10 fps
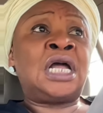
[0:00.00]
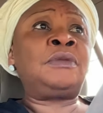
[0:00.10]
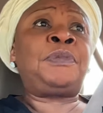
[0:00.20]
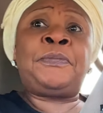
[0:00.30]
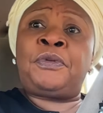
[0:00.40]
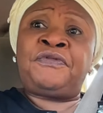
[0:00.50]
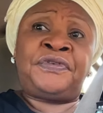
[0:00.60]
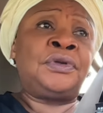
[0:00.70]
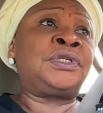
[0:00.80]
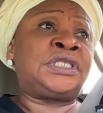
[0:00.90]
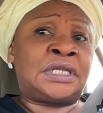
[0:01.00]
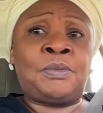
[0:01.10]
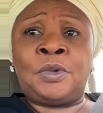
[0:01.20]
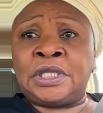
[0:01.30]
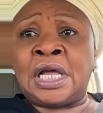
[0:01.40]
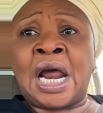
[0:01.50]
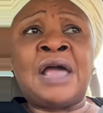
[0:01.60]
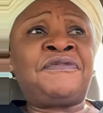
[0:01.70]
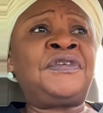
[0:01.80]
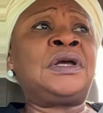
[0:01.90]
and people feel the same way that
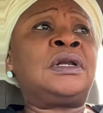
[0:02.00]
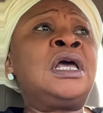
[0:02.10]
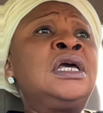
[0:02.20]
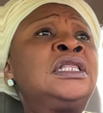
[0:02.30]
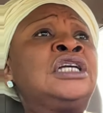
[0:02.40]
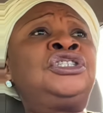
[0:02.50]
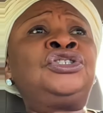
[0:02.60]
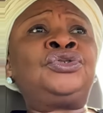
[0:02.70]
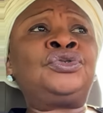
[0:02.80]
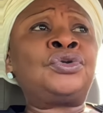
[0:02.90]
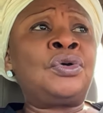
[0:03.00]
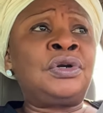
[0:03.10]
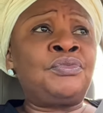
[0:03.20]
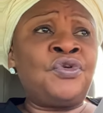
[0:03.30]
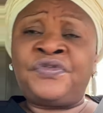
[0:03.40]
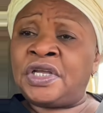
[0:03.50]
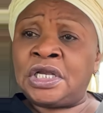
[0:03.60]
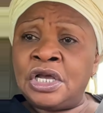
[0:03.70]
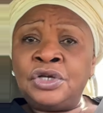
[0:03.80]
I feel, that she should not remove it.